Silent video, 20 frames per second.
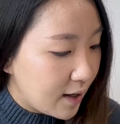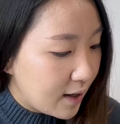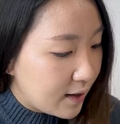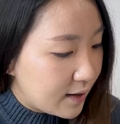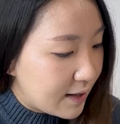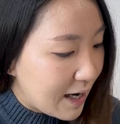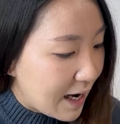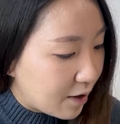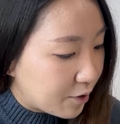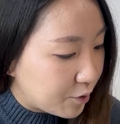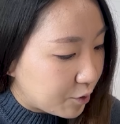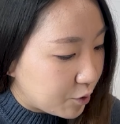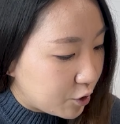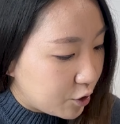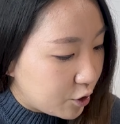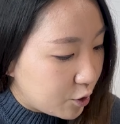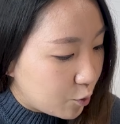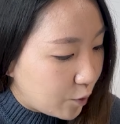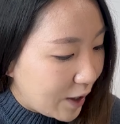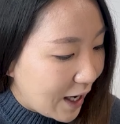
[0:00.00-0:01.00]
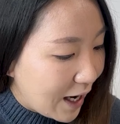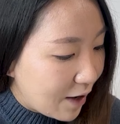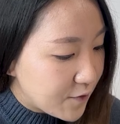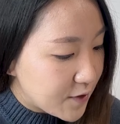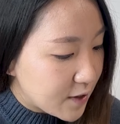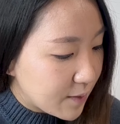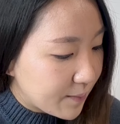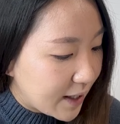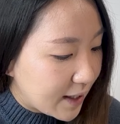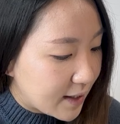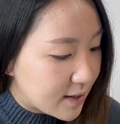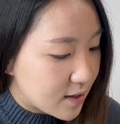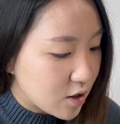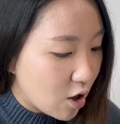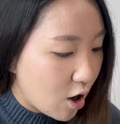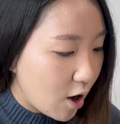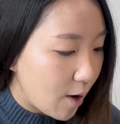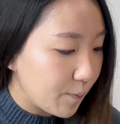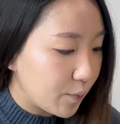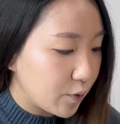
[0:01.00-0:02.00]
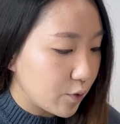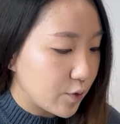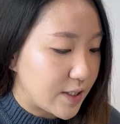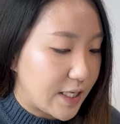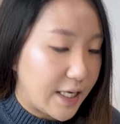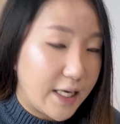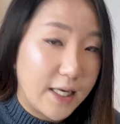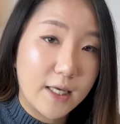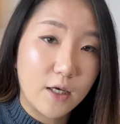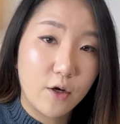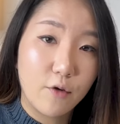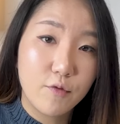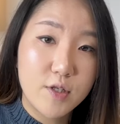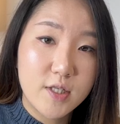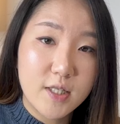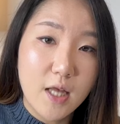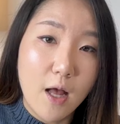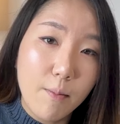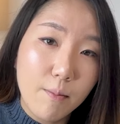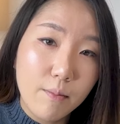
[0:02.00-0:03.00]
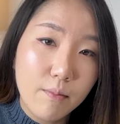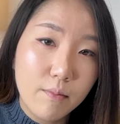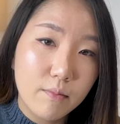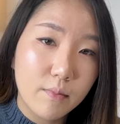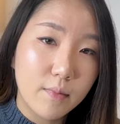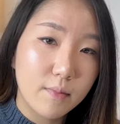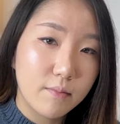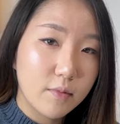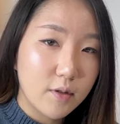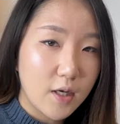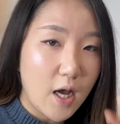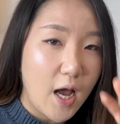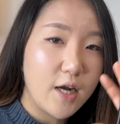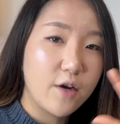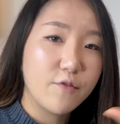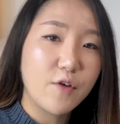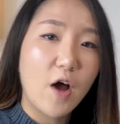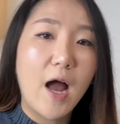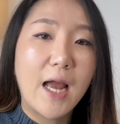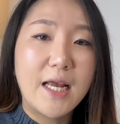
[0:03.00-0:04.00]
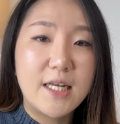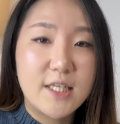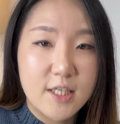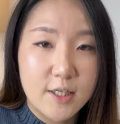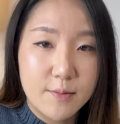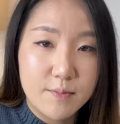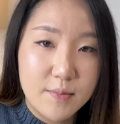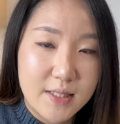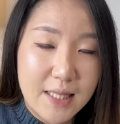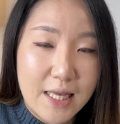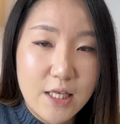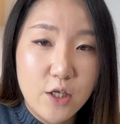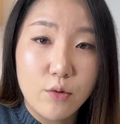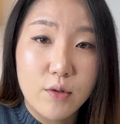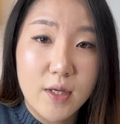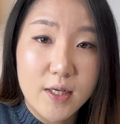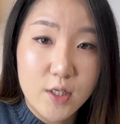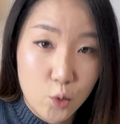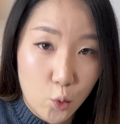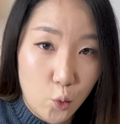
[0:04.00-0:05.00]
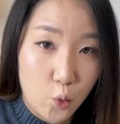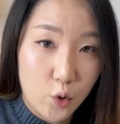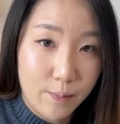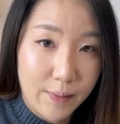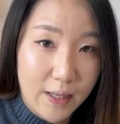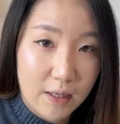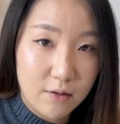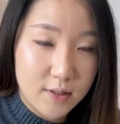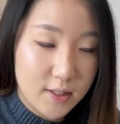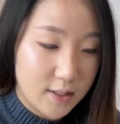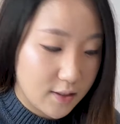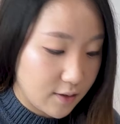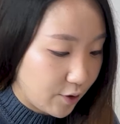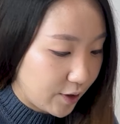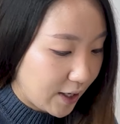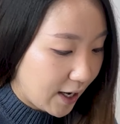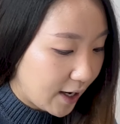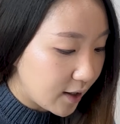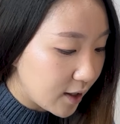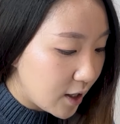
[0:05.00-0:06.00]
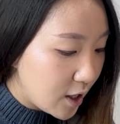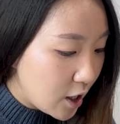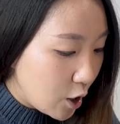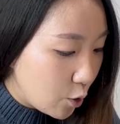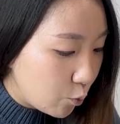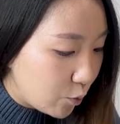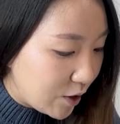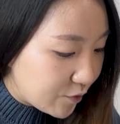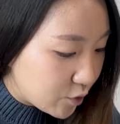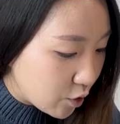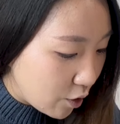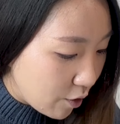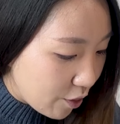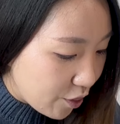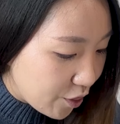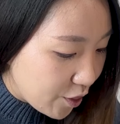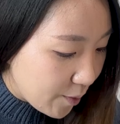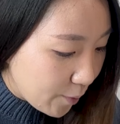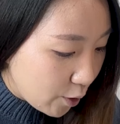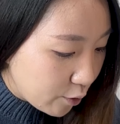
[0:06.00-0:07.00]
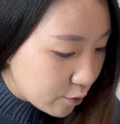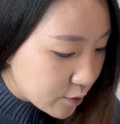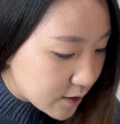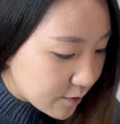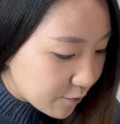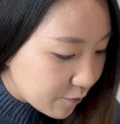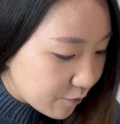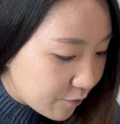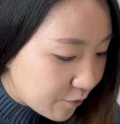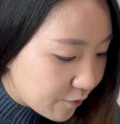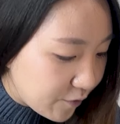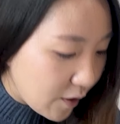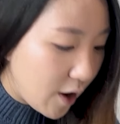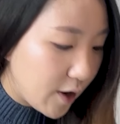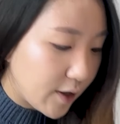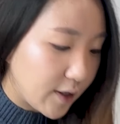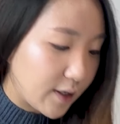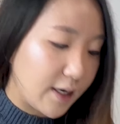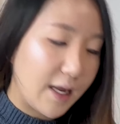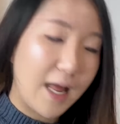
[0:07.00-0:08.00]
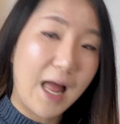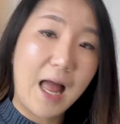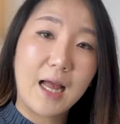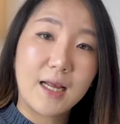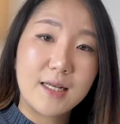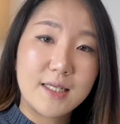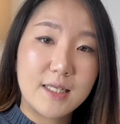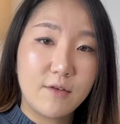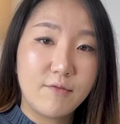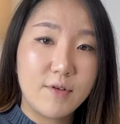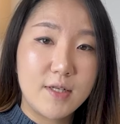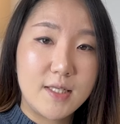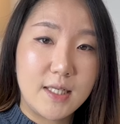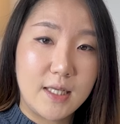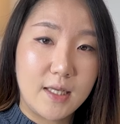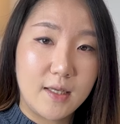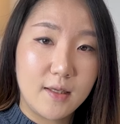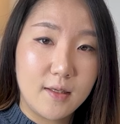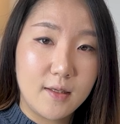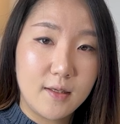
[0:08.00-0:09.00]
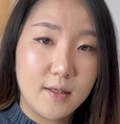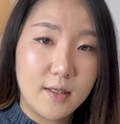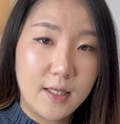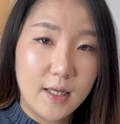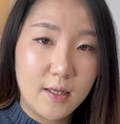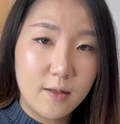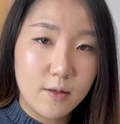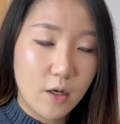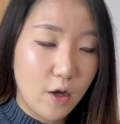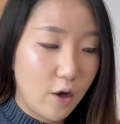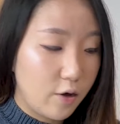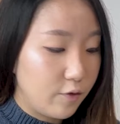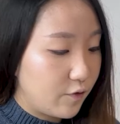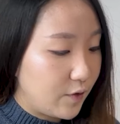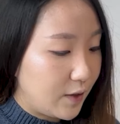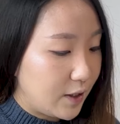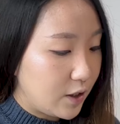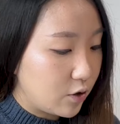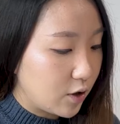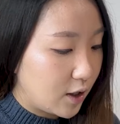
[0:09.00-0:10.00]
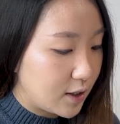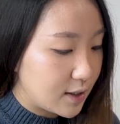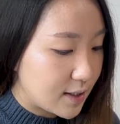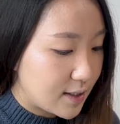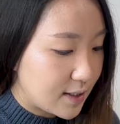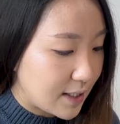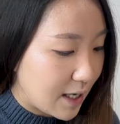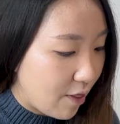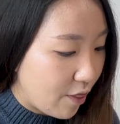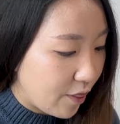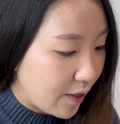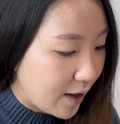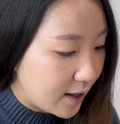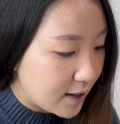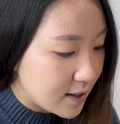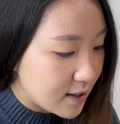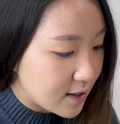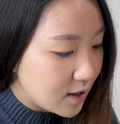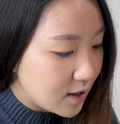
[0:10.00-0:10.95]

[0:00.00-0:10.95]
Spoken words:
Now, we have some examples here of some kind of items that you can talk about, okay? We've got the most fun activity. Yeah, hopefully you understand that.